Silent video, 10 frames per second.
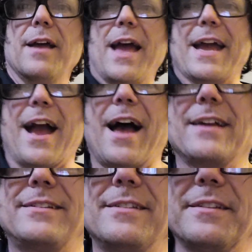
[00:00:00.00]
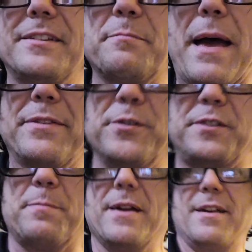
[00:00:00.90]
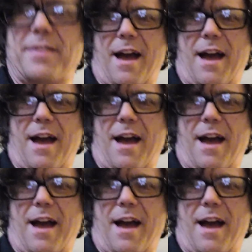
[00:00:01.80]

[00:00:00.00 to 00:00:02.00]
Hey guys, this is Matthew Smith.